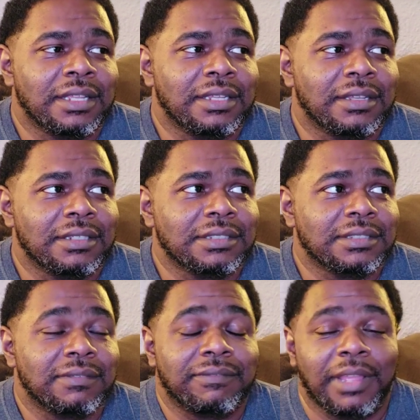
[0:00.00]
this is
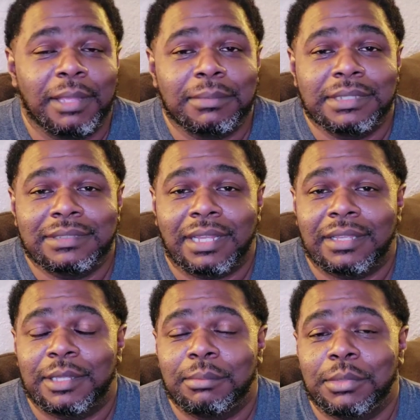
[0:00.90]
a family. It's like a
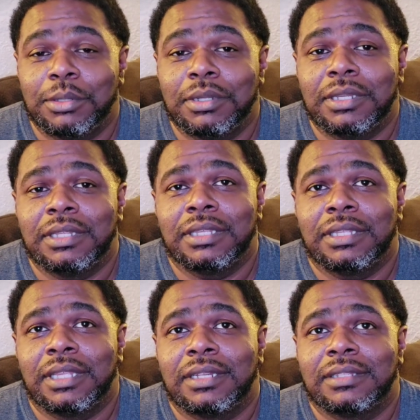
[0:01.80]
community.
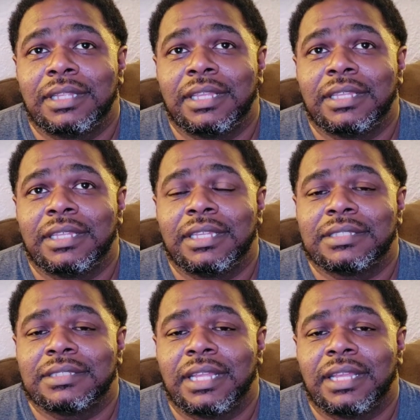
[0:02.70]
And the thing
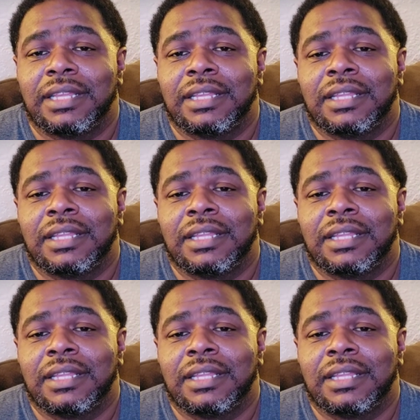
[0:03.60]
is that